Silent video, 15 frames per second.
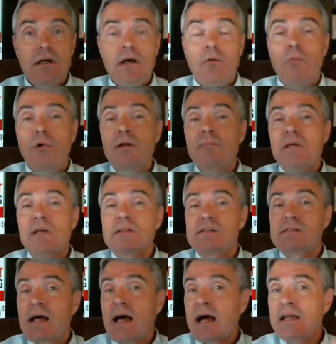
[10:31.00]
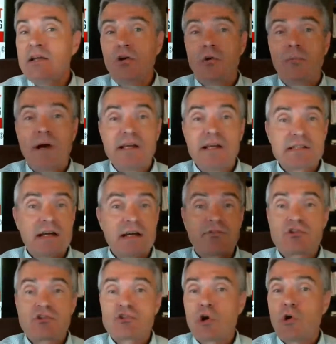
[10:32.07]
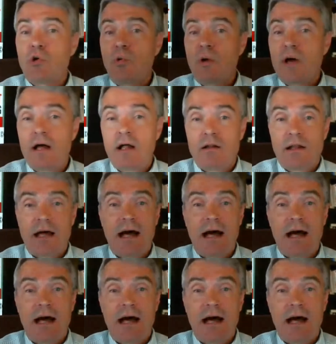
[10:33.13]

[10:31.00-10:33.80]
what it means is I know my stuff so well.